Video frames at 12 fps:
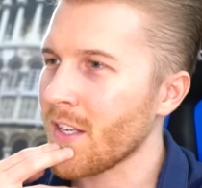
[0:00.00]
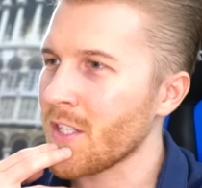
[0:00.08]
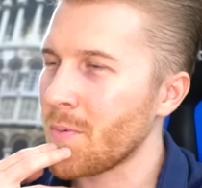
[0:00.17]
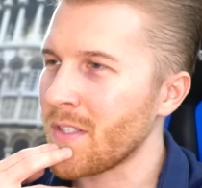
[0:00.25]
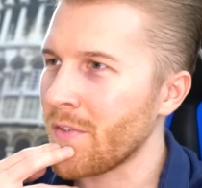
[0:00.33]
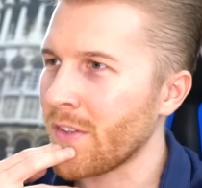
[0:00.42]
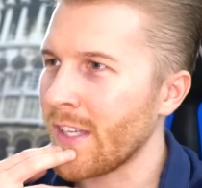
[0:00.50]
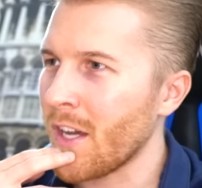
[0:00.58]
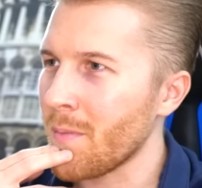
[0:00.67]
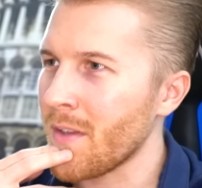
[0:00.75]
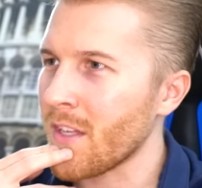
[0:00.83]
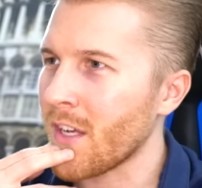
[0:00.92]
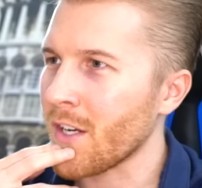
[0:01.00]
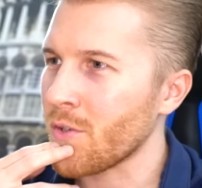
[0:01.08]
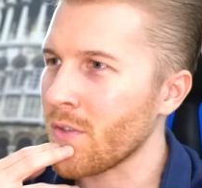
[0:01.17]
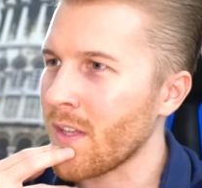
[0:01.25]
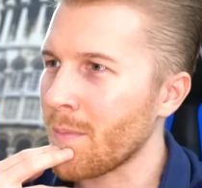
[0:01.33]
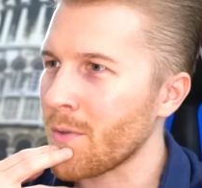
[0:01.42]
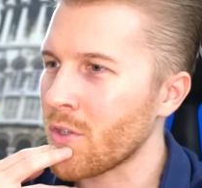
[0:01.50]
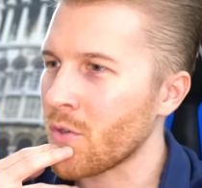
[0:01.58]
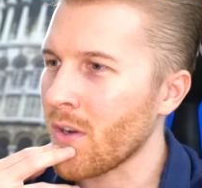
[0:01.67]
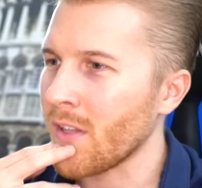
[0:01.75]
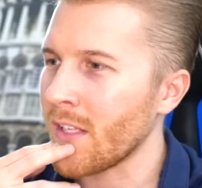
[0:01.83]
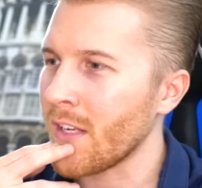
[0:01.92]
going to specifically help me in the countries that I'm
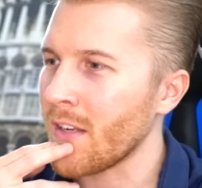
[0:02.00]
struggling